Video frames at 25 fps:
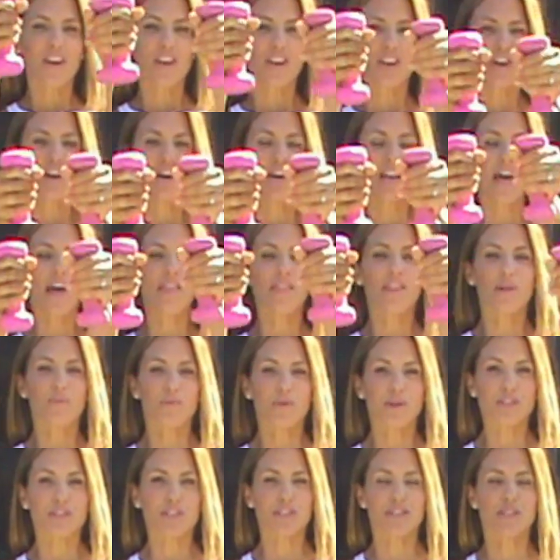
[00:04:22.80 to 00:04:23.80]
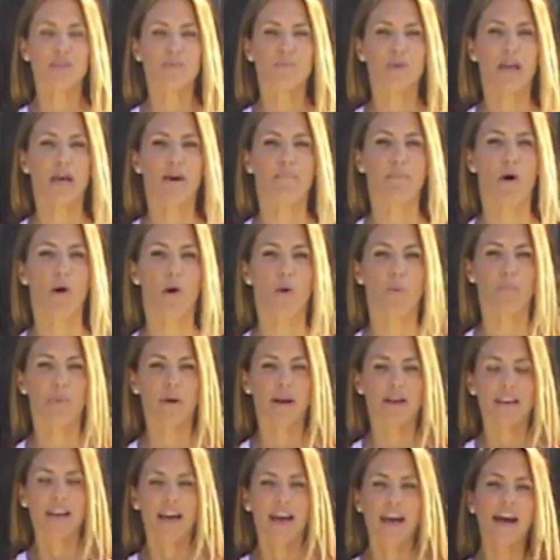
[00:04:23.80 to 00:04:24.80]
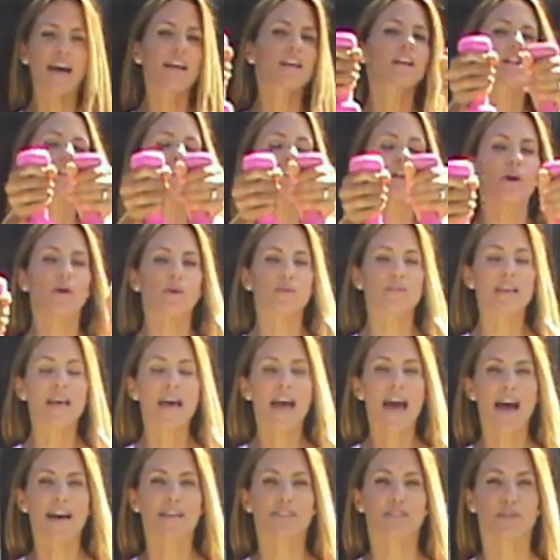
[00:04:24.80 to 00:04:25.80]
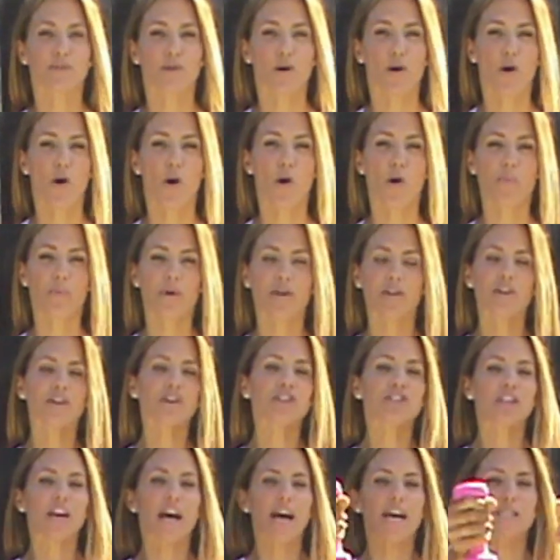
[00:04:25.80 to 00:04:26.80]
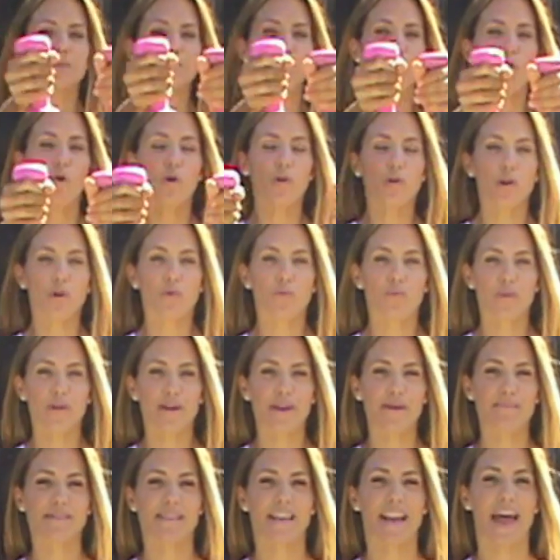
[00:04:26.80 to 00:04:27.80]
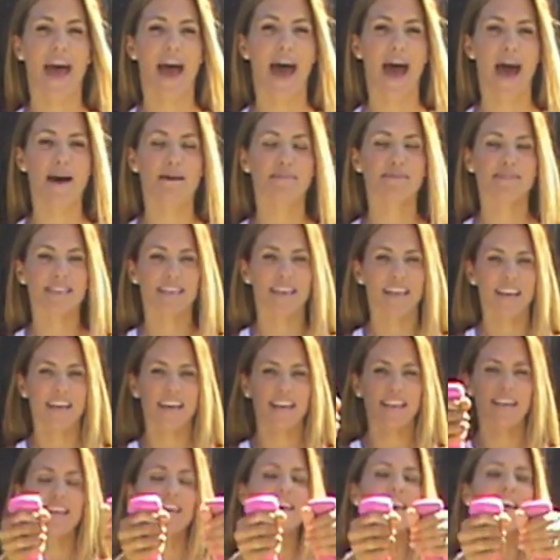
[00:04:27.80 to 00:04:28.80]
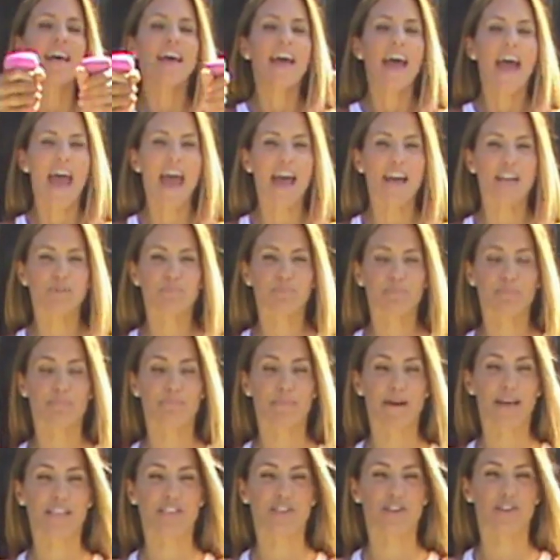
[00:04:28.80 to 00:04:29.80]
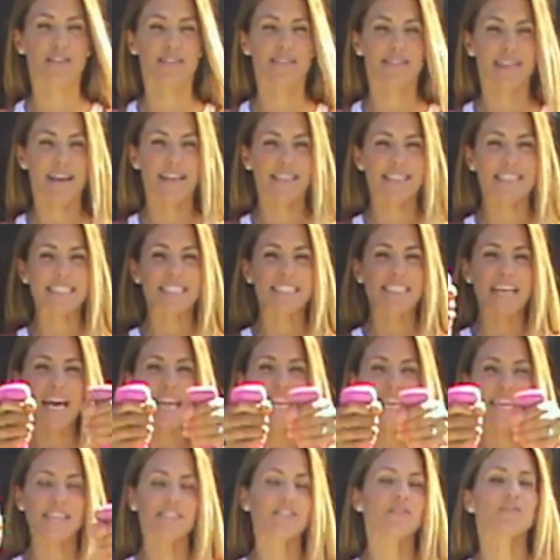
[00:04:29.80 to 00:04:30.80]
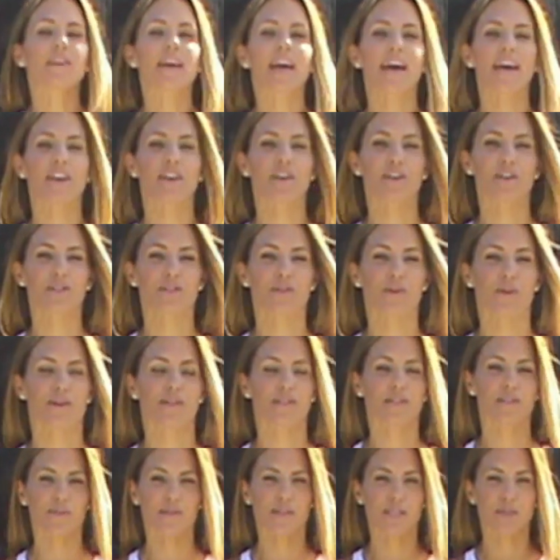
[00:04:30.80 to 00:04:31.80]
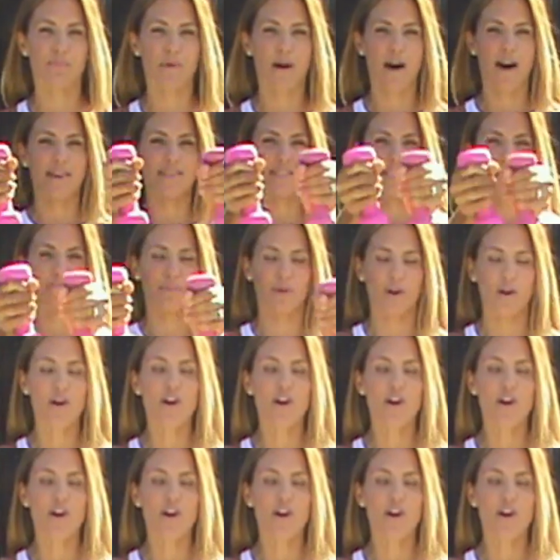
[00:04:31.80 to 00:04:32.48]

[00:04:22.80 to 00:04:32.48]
Good, and then we're just going to swing them open and close. As you open your chest, pull your ribs and abs in, and make sure to stay as steady as you can in your torso as possible.